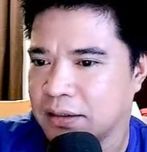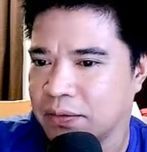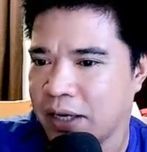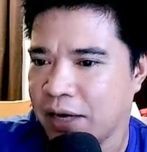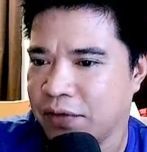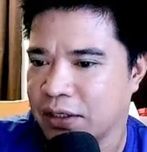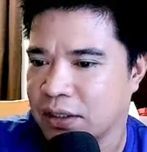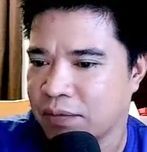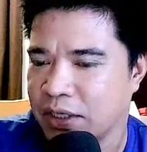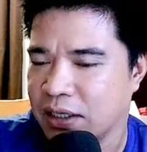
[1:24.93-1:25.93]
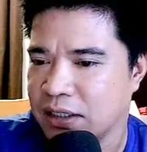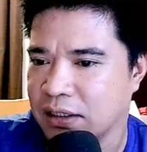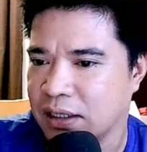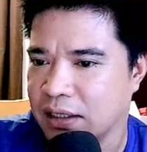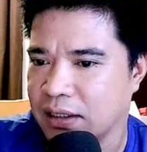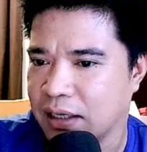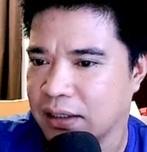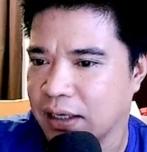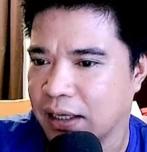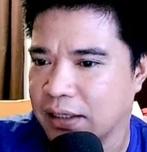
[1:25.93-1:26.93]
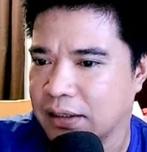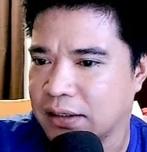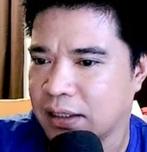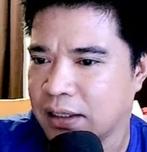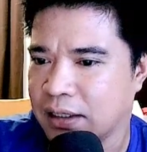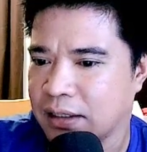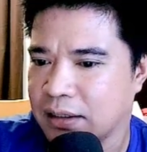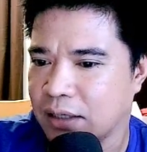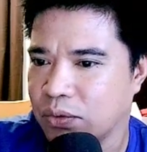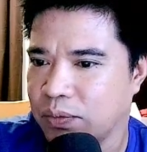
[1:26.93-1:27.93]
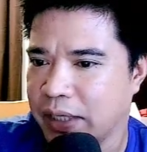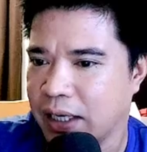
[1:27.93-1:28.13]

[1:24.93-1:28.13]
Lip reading: we have here some increase in crit rate, guys. That would be an